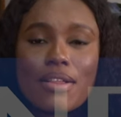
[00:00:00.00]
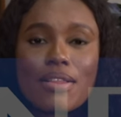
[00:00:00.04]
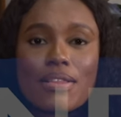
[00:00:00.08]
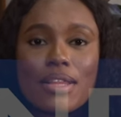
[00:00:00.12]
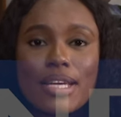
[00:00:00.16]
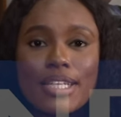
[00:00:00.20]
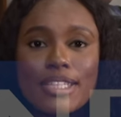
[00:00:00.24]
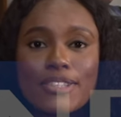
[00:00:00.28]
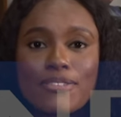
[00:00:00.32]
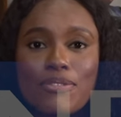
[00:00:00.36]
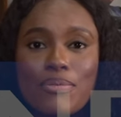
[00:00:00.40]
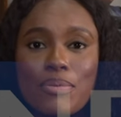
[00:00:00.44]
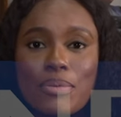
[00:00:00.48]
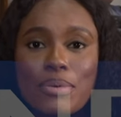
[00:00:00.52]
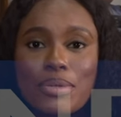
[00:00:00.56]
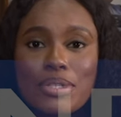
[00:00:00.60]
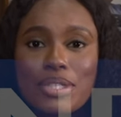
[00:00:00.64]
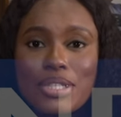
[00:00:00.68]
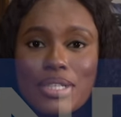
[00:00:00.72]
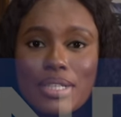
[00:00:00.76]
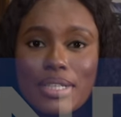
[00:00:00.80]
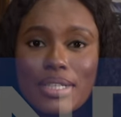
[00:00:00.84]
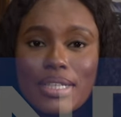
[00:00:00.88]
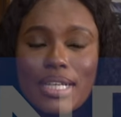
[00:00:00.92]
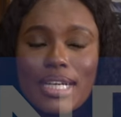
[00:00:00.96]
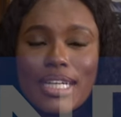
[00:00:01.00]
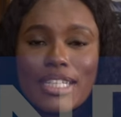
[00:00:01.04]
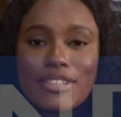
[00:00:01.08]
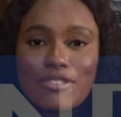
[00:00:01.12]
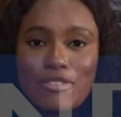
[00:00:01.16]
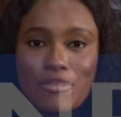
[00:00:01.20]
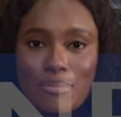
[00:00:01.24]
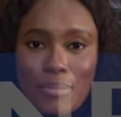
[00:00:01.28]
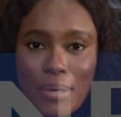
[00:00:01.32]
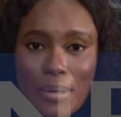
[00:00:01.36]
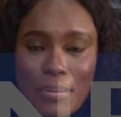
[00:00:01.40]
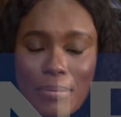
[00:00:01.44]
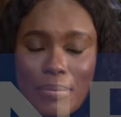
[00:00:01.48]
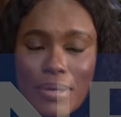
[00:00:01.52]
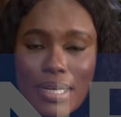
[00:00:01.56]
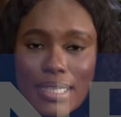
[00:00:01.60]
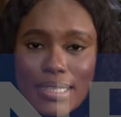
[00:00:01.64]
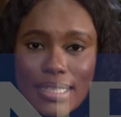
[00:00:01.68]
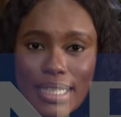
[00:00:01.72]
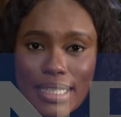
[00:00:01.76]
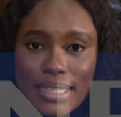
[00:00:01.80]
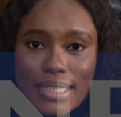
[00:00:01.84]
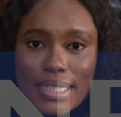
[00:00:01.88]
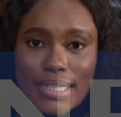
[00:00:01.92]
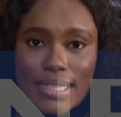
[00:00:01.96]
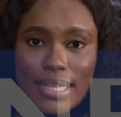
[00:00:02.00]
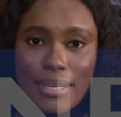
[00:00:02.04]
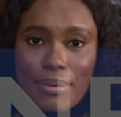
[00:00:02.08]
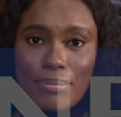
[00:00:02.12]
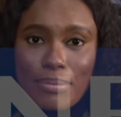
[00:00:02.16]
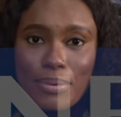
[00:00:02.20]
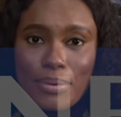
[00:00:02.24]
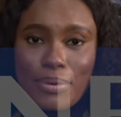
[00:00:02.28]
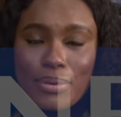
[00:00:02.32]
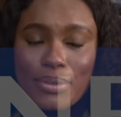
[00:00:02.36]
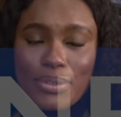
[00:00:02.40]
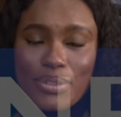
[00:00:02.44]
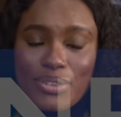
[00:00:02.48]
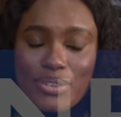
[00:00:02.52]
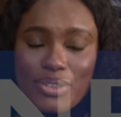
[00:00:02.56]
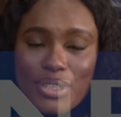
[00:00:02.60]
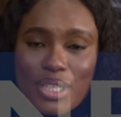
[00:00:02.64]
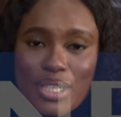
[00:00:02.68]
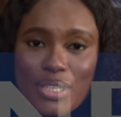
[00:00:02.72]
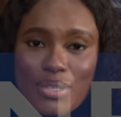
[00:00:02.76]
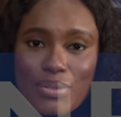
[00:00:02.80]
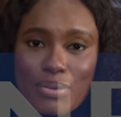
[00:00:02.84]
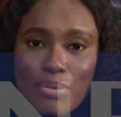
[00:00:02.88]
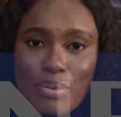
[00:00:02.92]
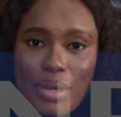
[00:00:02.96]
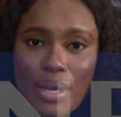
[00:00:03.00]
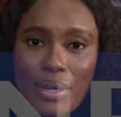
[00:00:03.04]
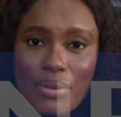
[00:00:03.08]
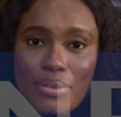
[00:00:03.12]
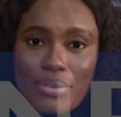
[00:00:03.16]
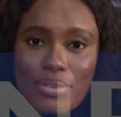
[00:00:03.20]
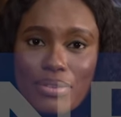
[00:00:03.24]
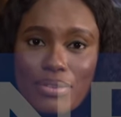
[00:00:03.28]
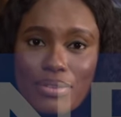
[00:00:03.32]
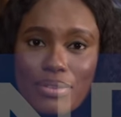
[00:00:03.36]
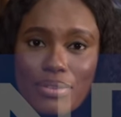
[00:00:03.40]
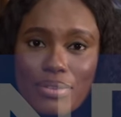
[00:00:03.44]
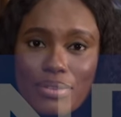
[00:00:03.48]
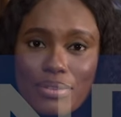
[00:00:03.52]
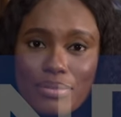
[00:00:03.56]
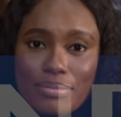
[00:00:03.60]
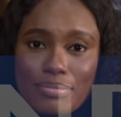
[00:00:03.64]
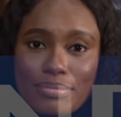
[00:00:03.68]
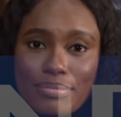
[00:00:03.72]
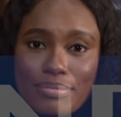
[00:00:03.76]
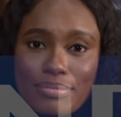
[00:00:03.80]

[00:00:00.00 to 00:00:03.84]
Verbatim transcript: Thanks for watching, and remember that labor creates wealth.